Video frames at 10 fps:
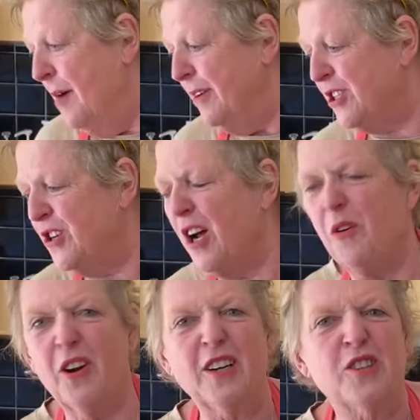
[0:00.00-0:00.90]
But you know
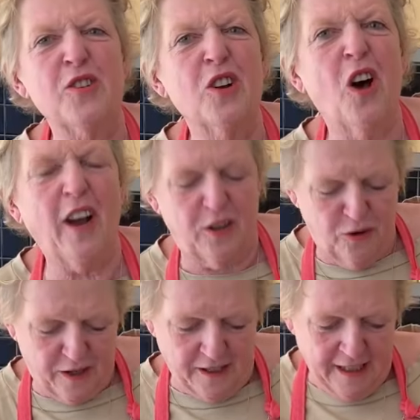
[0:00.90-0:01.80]
what I do like
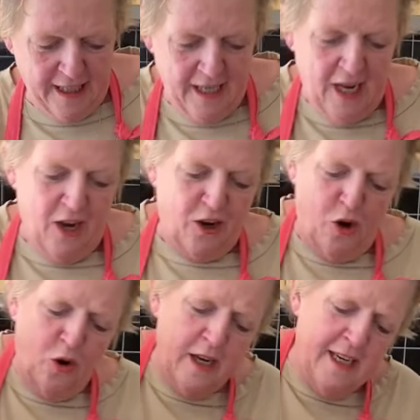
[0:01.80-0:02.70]
cooking?
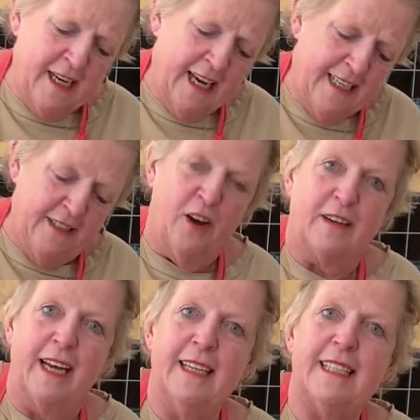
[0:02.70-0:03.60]
Cooking and eating. I'm
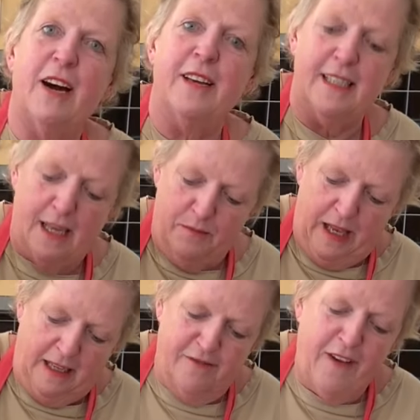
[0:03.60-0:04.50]
going to tell you something.
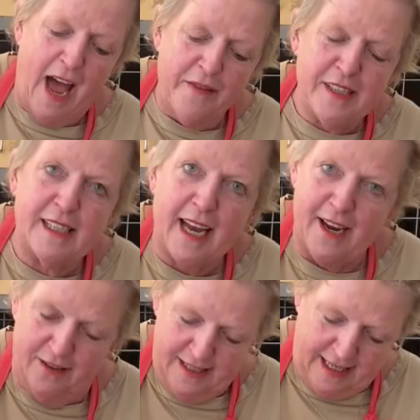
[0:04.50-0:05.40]
It's Father's Day
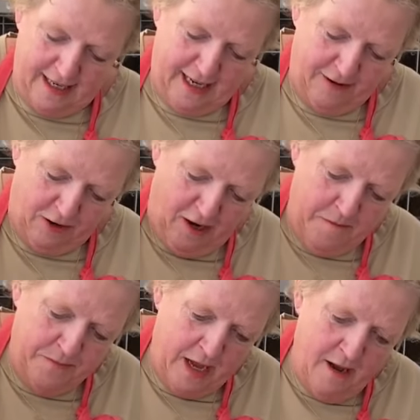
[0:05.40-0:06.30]
on Sunday, right?
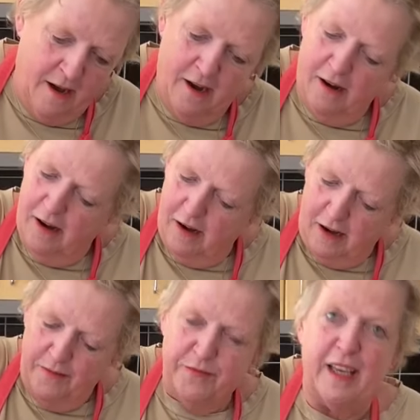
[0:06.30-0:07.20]
Oh,
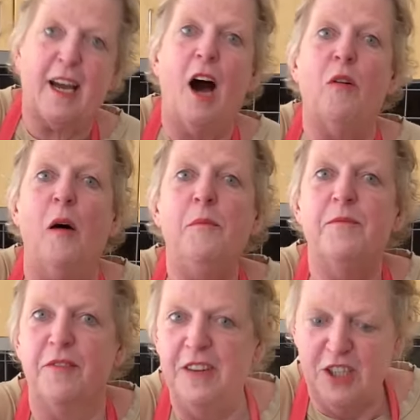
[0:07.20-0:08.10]
the co-op,
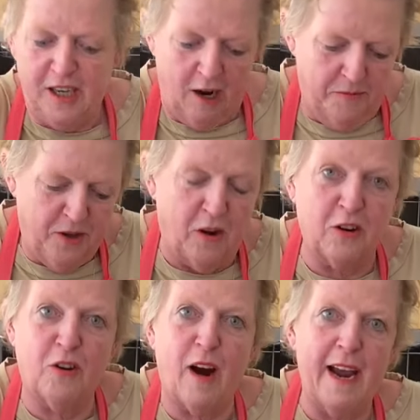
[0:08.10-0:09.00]
the fish co-op, they've got
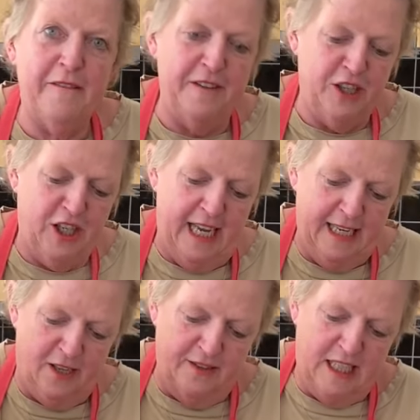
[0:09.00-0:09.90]
crayfish
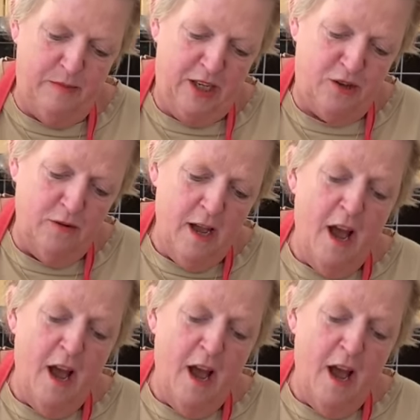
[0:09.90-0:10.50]
things on special.